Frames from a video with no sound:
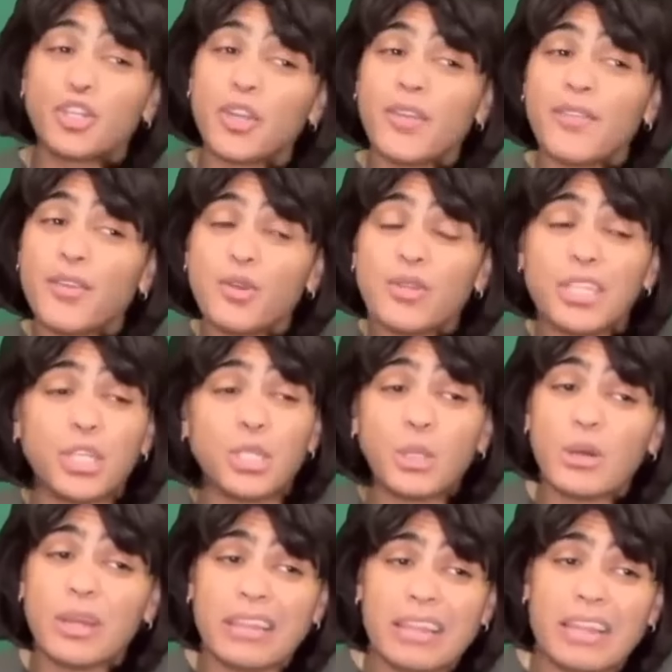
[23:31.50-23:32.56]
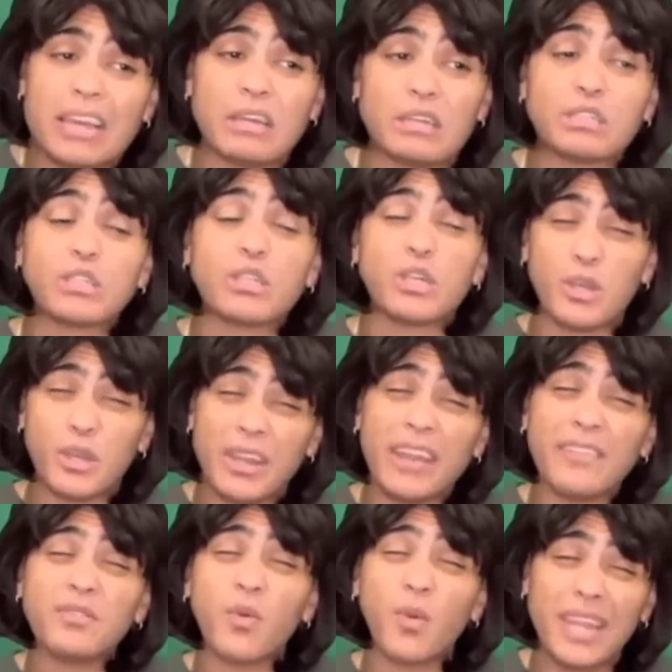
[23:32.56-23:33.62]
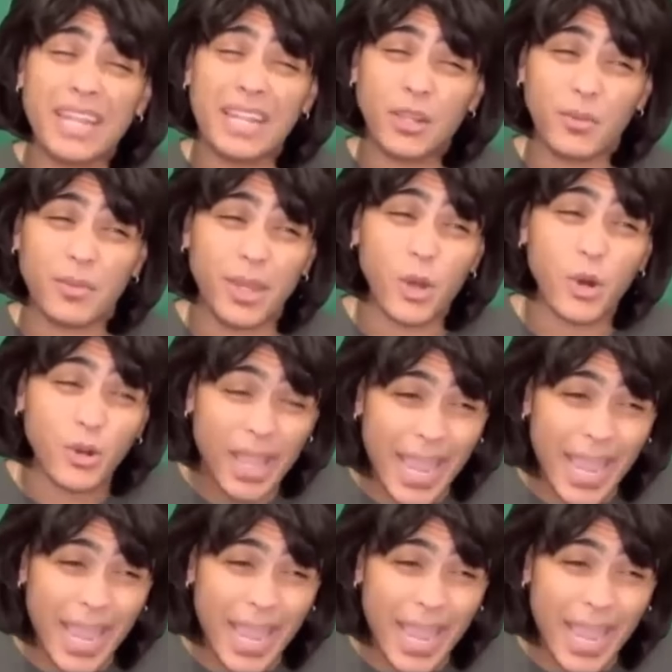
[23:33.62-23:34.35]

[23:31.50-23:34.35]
You should have used it during lunch. You have to wait a little bit,